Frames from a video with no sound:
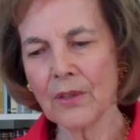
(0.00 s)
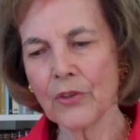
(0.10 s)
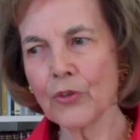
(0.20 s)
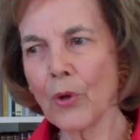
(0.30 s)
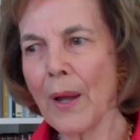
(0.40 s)

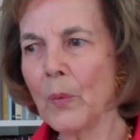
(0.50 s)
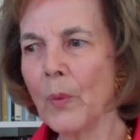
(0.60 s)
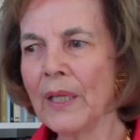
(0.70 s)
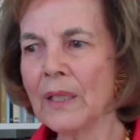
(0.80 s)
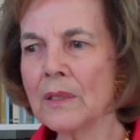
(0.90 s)
So I
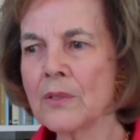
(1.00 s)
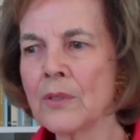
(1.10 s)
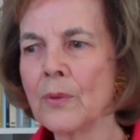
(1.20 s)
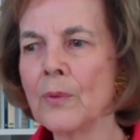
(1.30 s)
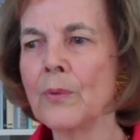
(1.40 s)
went
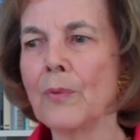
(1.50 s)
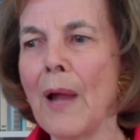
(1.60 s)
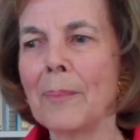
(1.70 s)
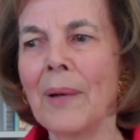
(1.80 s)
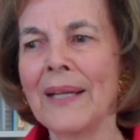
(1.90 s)
to
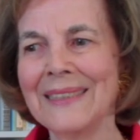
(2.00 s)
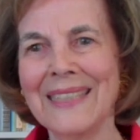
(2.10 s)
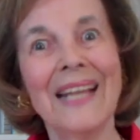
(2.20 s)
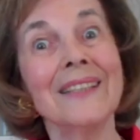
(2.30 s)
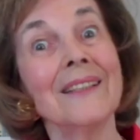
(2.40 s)
Rabbi
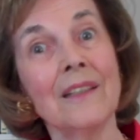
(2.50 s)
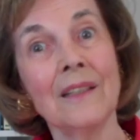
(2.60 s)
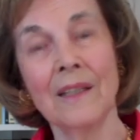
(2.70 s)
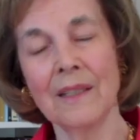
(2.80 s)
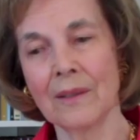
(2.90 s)
Daniel
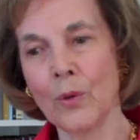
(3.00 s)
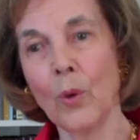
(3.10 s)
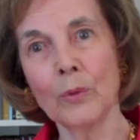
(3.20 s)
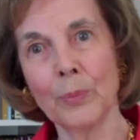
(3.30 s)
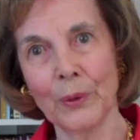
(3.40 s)

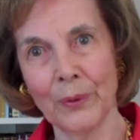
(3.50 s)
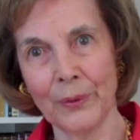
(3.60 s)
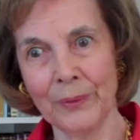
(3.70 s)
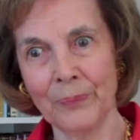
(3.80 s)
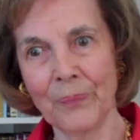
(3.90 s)

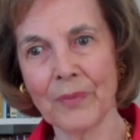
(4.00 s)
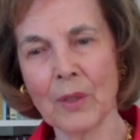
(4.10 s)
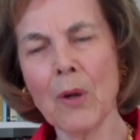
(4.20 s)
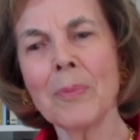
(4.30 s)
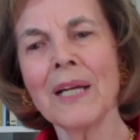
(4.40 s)
Goldberger.
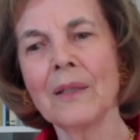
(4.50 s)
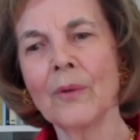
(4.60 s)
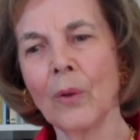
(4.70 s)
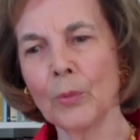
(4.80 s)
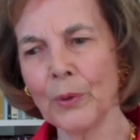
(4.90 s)
Rabbi
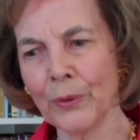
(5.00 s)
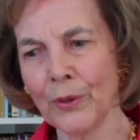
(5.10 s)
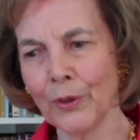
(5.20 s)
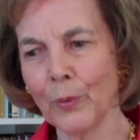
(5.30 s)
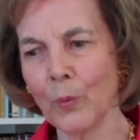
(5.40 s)

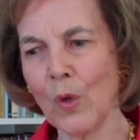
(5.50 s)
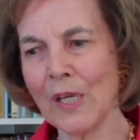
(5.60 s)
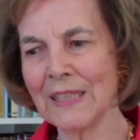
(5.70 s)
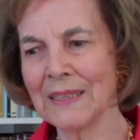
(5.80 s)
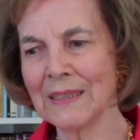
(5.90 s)
Goldberger
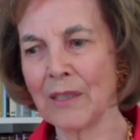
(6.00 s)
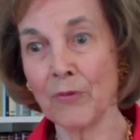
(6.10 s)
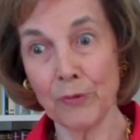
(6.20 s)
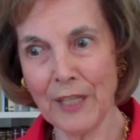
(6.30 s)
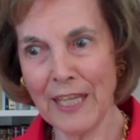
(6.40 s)
was a
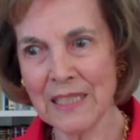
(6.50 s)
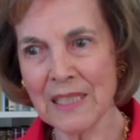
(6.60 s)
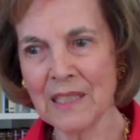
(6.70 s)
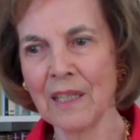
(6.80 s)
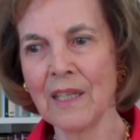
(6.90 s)

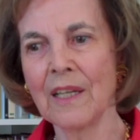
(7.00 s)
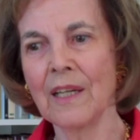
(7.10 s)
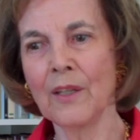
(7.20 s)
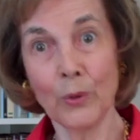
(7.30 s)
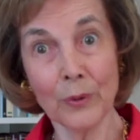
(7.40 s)
friend,
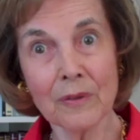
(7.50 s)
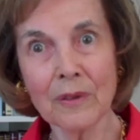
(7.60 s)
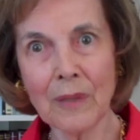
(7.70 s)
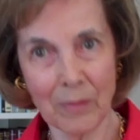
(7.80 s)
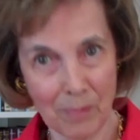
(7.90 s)
an
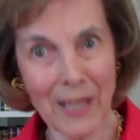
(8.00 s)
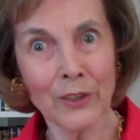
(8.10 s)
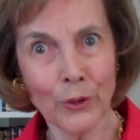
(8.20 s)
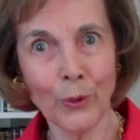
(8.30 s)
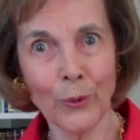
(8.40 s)
Orthodox,
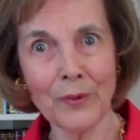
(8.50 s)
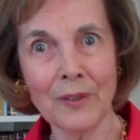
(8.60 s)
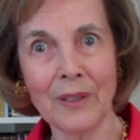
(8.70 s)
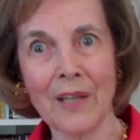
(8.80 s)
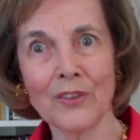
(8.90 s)
modern
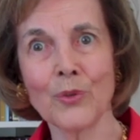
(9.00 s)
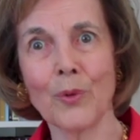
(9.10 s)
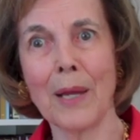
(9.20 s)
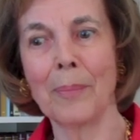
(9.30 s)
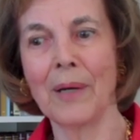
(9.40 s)
Orthodox
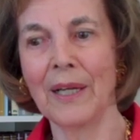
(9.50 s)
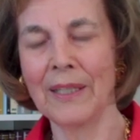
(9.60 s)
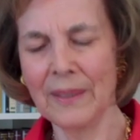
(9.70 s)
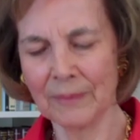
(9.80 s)
rabbi,